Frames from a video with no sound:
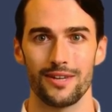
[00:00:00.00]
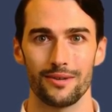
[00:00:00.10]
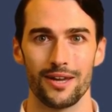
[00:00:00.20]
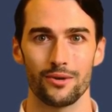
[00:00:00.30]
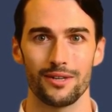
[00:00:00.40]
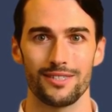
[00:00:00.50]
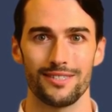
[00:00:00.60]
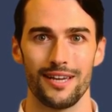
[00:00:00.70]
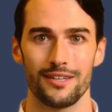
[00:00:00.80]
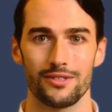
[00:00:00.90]
The layering
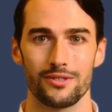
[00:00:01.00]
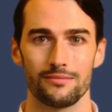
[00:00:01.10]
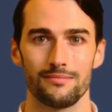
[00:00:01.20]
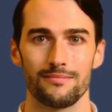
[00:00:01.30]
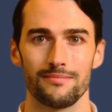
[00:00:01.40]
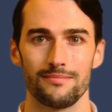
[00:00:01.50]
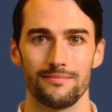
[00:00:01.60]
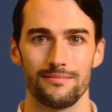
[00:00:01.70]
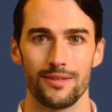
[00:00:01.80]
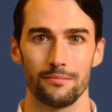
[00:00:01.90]
stage.
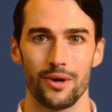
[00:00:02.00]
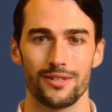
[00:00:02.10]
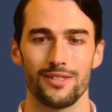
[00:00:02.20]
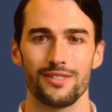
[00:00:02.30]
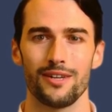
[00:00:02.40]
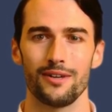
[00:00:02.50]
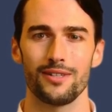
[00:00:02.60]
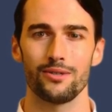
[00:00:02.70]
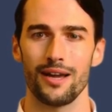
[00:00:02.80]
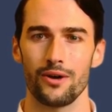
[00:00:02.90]
The process known
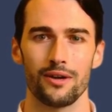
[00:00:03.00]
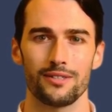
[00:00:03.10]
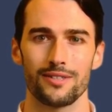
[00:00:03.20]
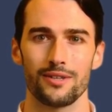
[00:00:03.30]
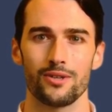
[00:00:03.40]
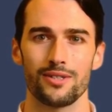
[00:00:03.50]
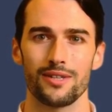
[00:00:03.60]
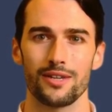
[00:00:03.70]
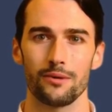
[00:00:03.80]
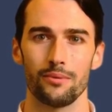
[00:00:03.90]
as layering denotes
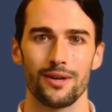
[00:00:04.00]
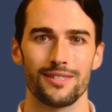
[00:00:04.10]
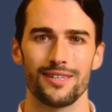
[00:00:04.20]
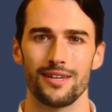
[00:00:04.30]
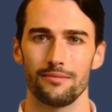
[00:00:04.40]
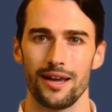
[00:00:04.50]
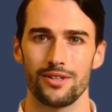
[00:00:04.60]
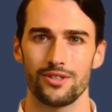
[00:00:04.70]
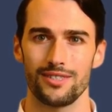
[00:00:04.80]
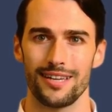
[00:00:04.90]
the complex set of
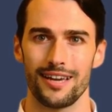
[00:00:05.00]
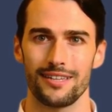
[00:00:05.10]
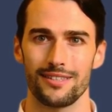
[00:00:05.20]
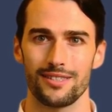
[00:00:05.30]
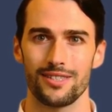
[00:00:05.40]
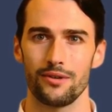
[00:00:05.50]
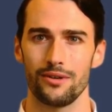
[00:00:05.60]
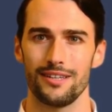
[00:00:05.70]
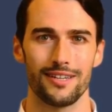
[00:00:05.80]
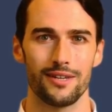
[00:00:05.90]
actions aimed at
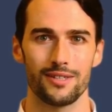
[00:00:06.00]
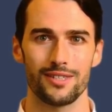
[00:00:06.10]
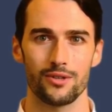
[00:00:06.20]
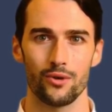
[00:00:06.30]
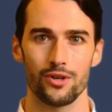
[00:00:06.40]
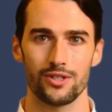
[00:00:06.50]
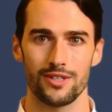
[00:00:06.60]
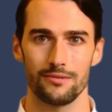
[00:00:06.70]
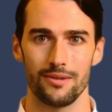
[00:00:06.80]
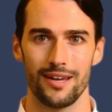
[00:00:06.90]
severing the illicit
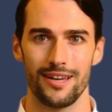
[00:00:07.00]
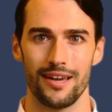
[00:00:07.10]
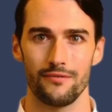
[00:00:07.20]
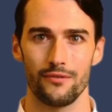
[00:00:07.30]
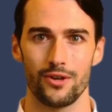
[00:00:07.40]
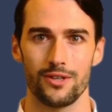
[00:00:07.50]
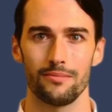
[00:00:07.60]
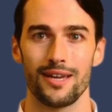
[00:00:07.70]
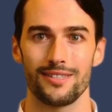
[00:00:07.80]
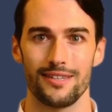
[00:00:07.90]
origin of money and further
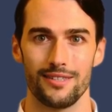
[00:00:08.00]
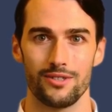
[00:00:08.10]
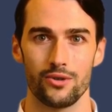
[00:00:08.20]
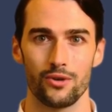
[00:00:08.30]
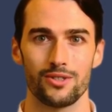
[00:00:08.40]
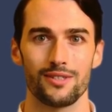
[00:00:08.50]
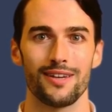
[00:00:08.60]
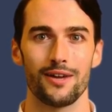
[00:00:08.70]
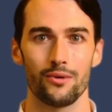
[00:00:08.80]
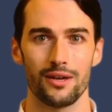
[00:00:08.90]
masking its source
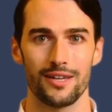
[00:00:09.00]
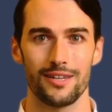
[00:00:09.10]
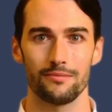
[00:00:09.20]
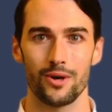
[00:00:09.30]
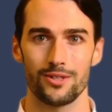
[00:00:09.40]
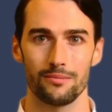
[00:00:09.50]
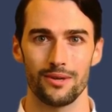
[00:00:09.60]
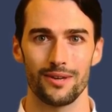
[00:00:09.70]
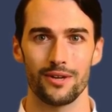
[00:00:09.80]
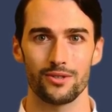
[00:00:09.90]
by creating
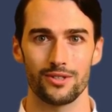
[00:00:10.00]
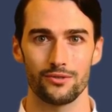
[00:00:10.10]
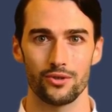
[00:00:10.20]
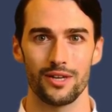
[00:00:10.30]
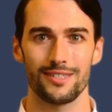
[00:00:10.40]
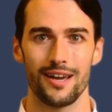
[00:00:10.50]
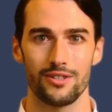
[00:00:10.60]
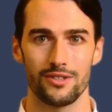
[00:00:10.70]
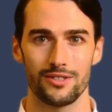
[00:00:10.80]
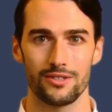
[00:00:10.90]
multiple layers of
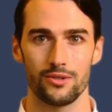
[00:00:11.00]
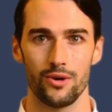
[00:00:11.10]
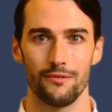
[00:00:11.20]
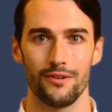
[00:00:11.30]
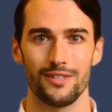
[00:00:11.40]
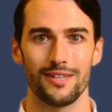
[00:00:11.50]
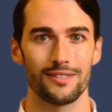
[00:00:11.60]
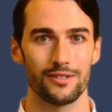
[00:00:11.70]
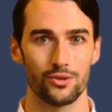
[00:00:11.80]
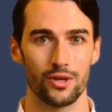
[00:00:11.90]
transactions to
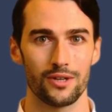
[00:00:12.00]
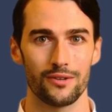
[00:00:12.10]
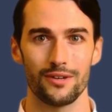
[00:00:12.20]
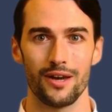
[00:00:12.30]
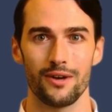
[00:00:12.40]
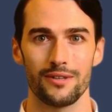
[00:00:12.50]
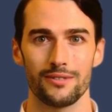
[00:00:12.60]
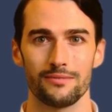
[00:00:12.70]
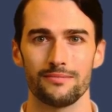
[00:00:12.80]
obfuscate the trail of an audit.